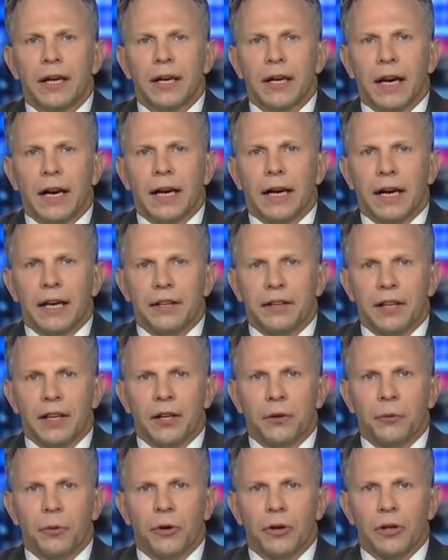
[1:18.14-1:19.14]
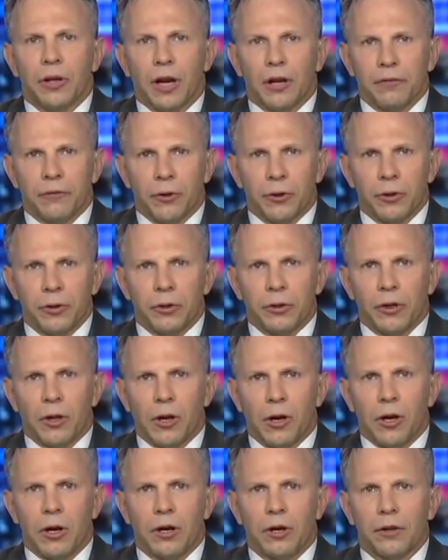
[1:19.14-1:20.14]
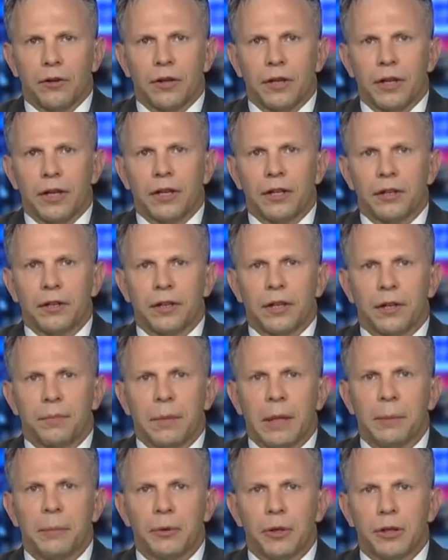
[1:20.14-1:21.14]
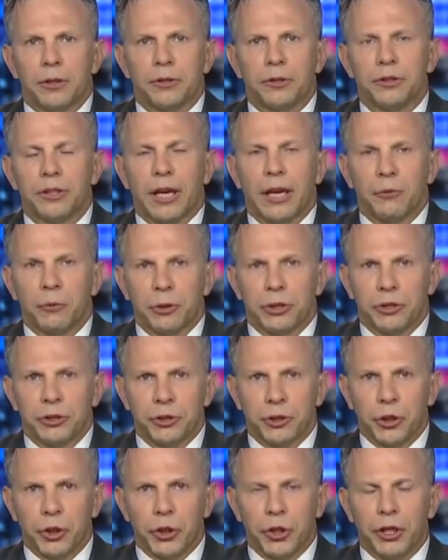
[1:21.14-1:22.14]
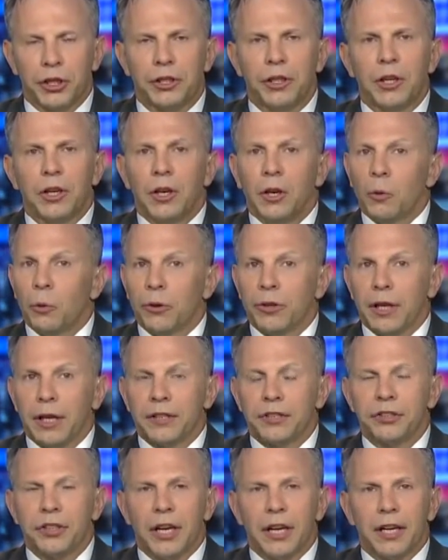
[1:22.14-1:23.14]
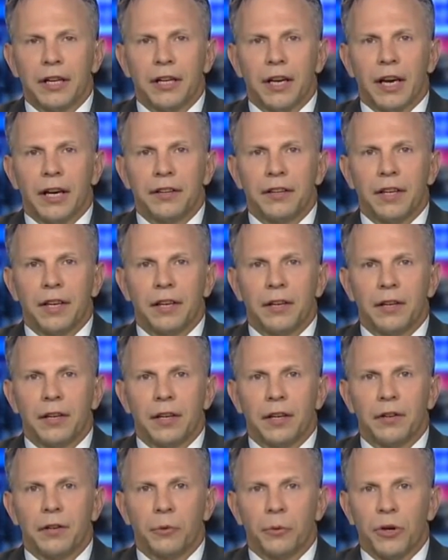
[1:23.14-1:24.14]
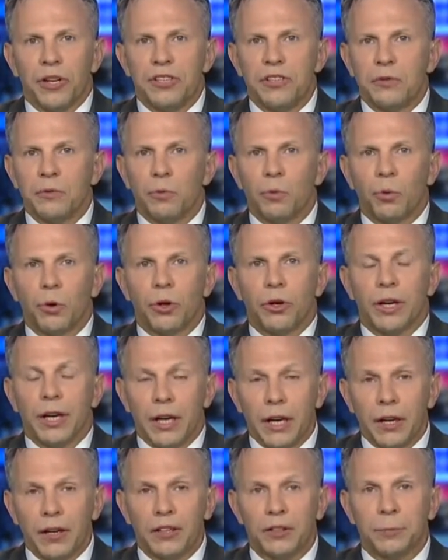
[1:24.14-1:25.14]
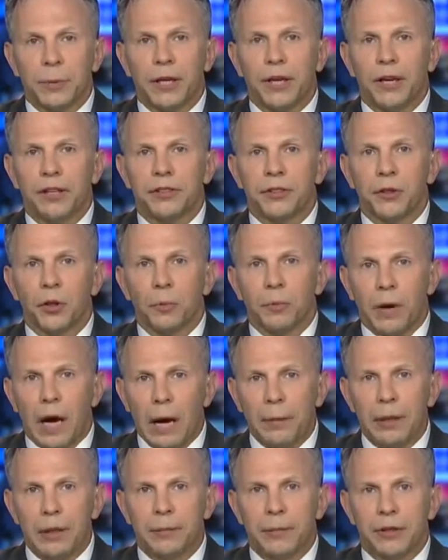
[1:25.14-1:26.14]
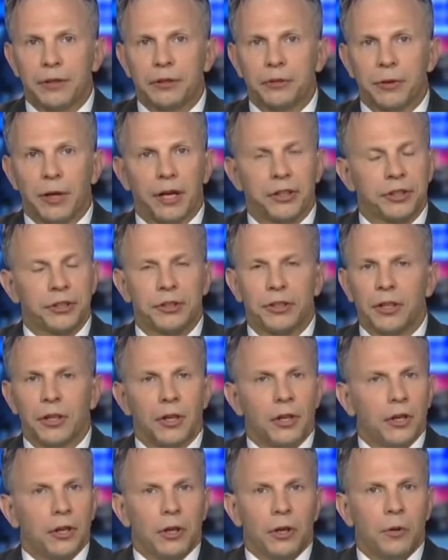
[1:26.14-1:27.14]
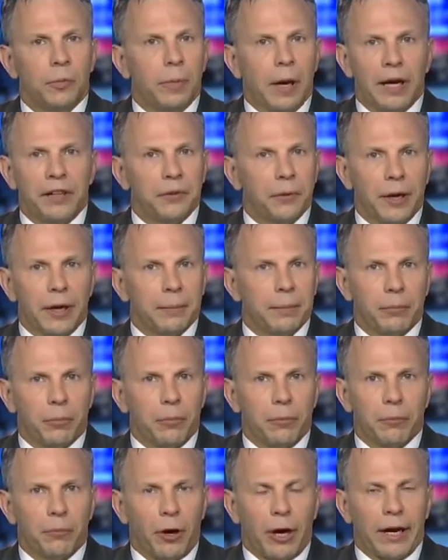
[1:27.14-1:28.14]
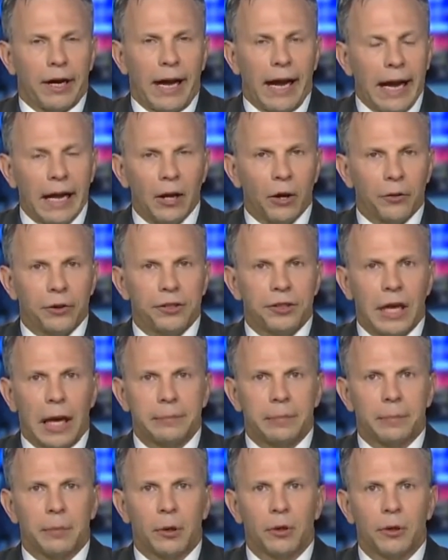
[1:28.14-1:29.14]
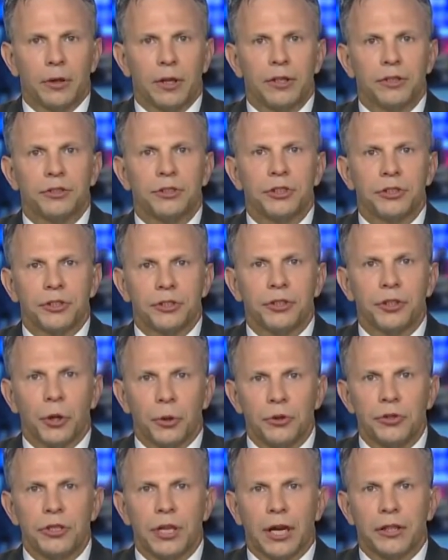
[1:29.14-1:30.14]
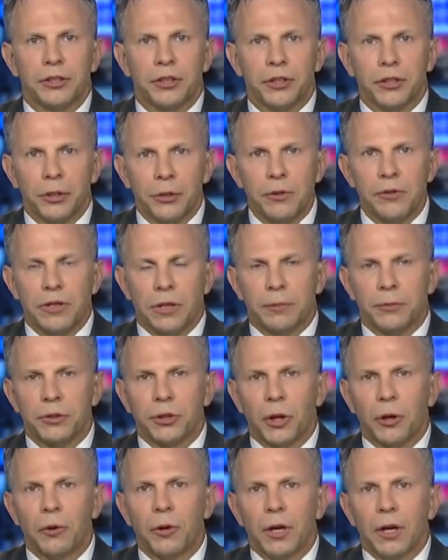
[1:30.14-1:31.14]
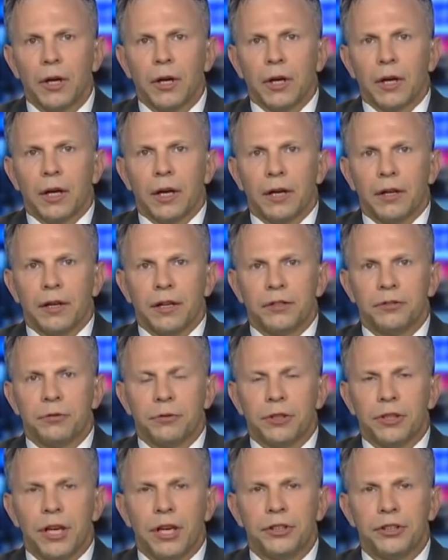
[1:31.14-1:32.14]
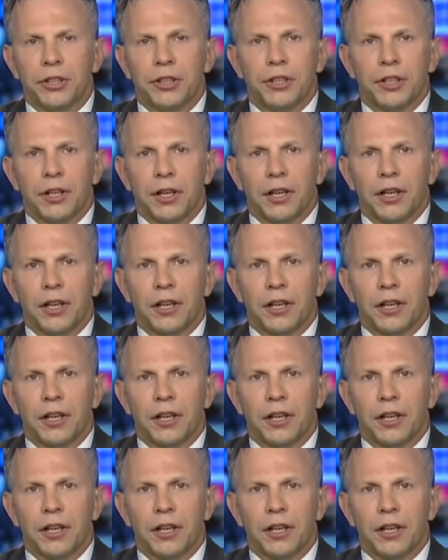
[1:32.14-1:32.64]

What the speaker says: I think we're a lot further along than people understand, which is good. With that said, I think the reason we're here is because the Obama administration, who, by the way, Brian, had all these capabilities, just chose not to use them. So the strategic